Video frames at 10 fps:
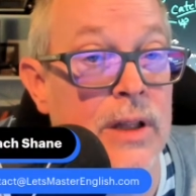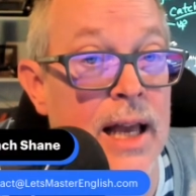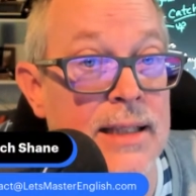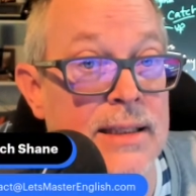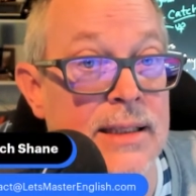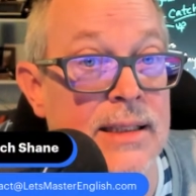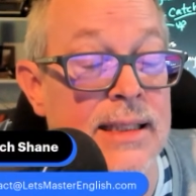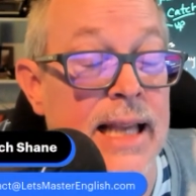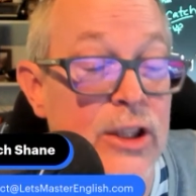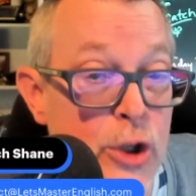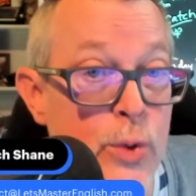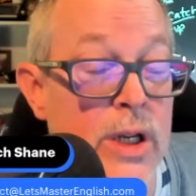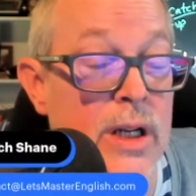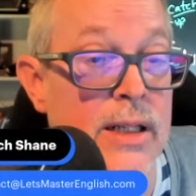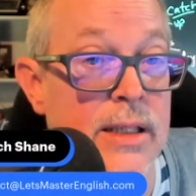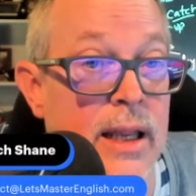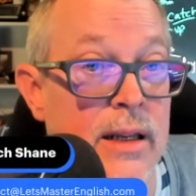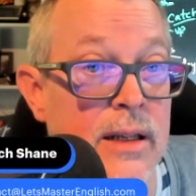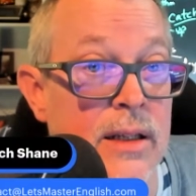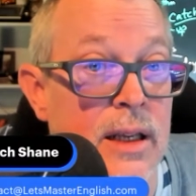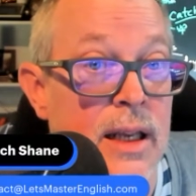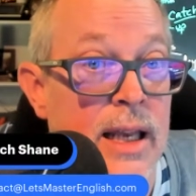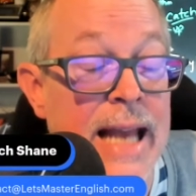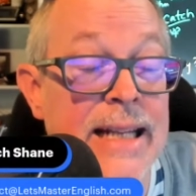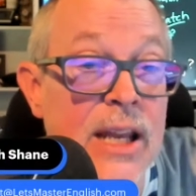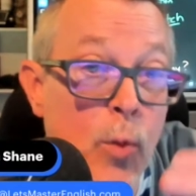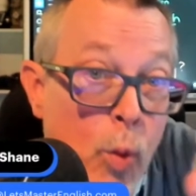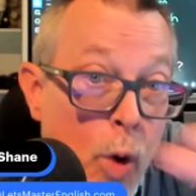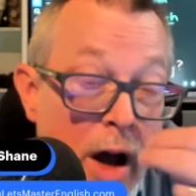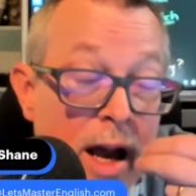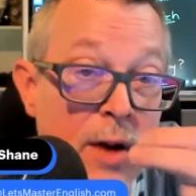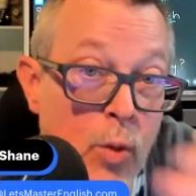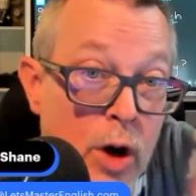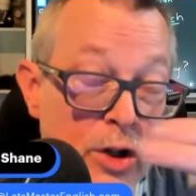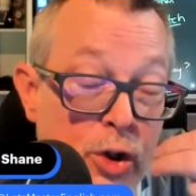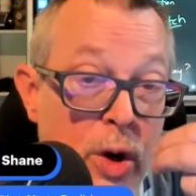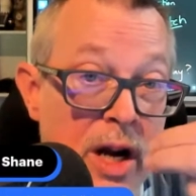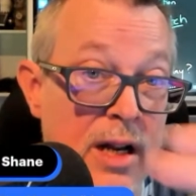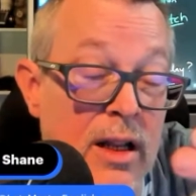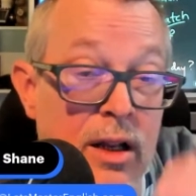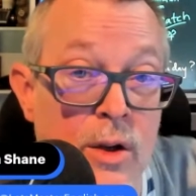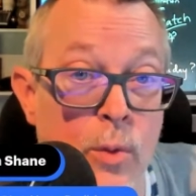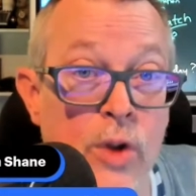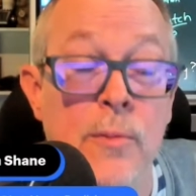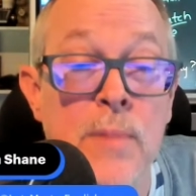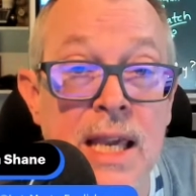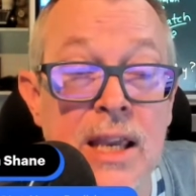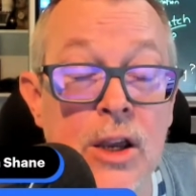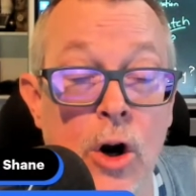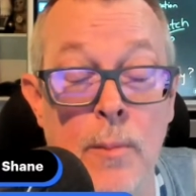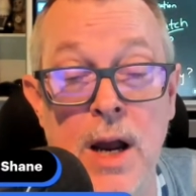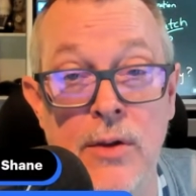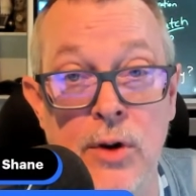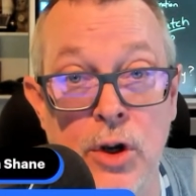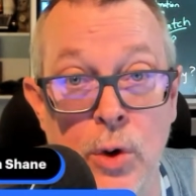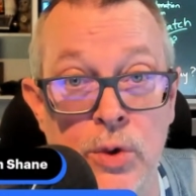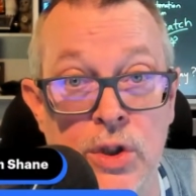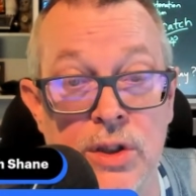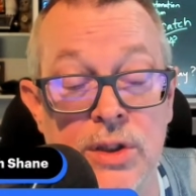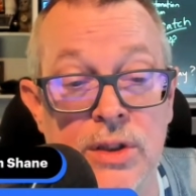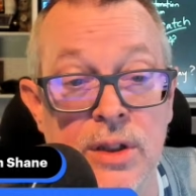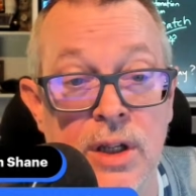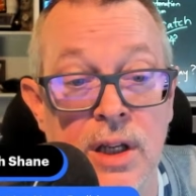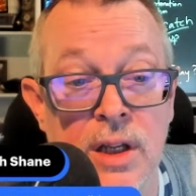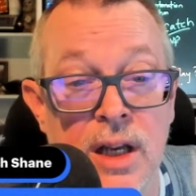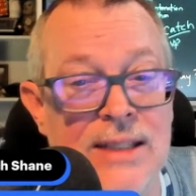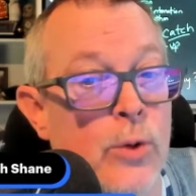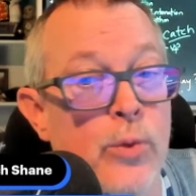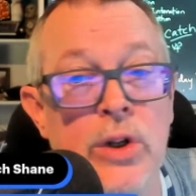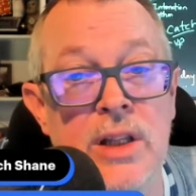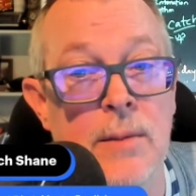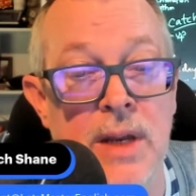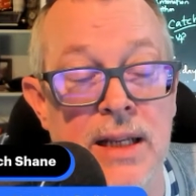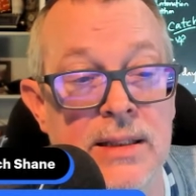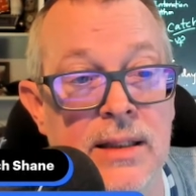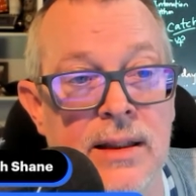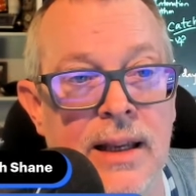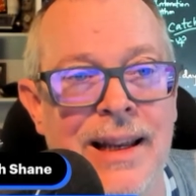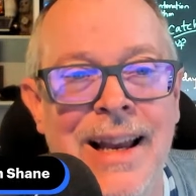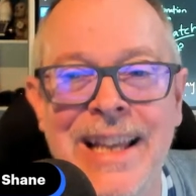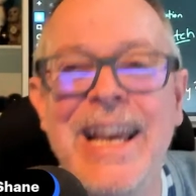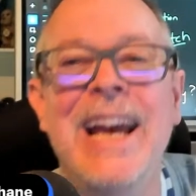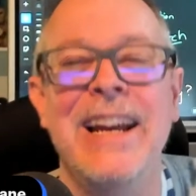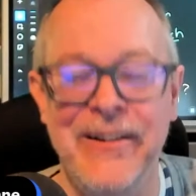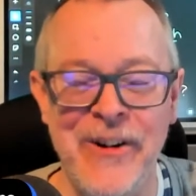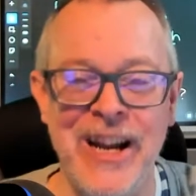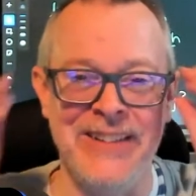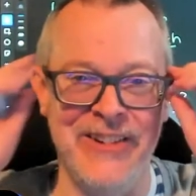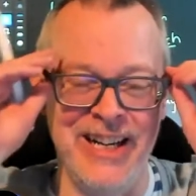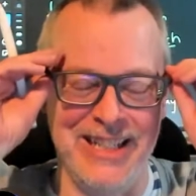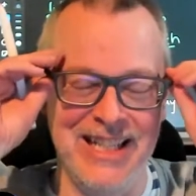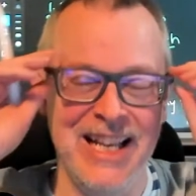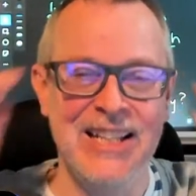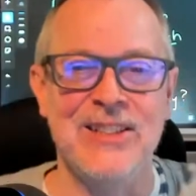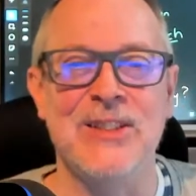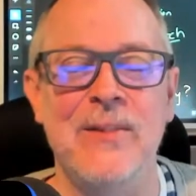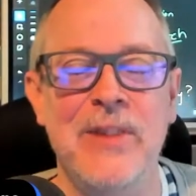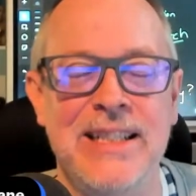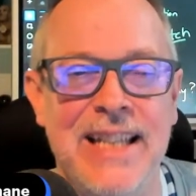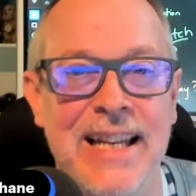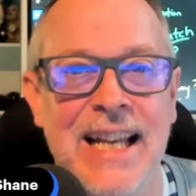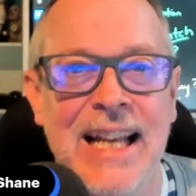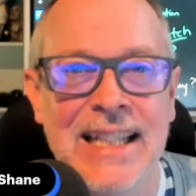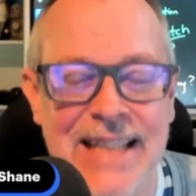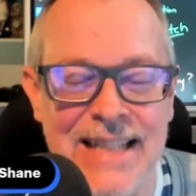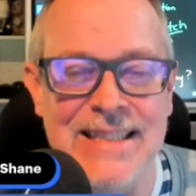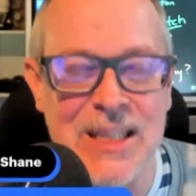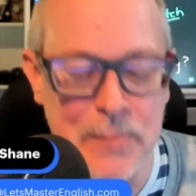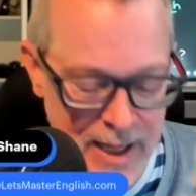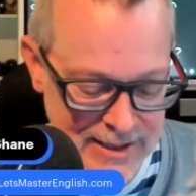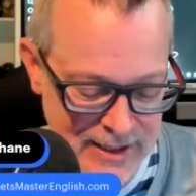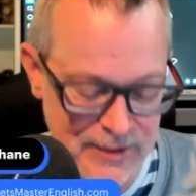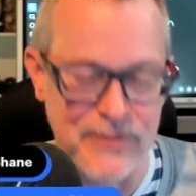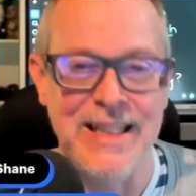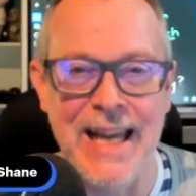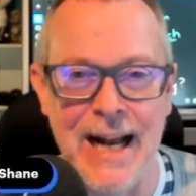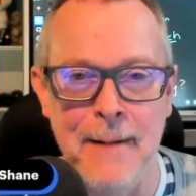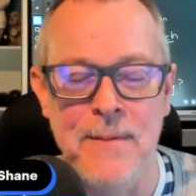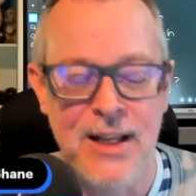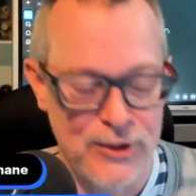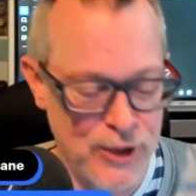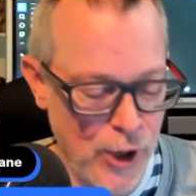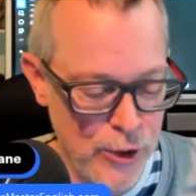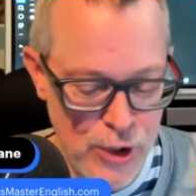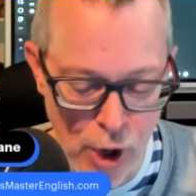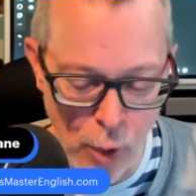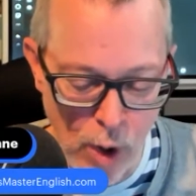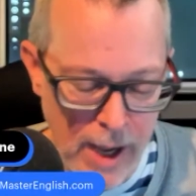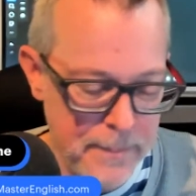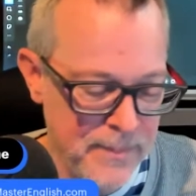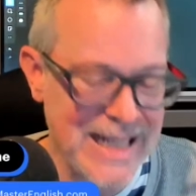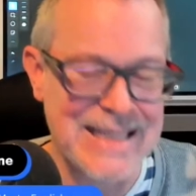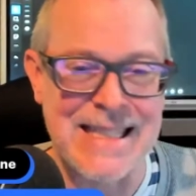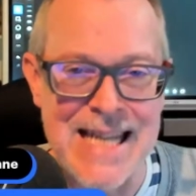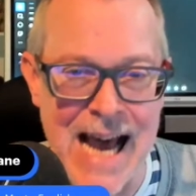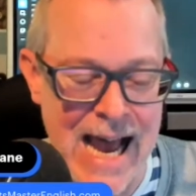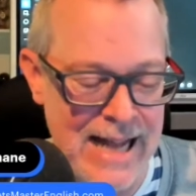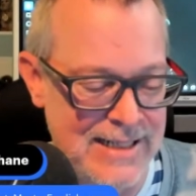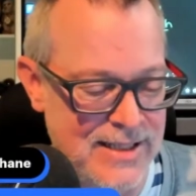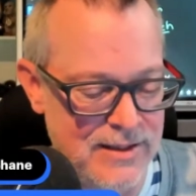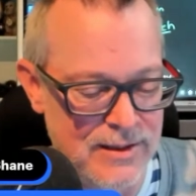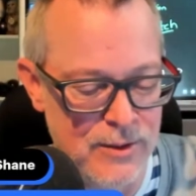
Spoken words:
classes that you can attend and get one-on-one training with me or my other coaches. That's a really amazing thing. Yeah, right. So somebody said, that's expensive. Yeah. So you know what? It's not.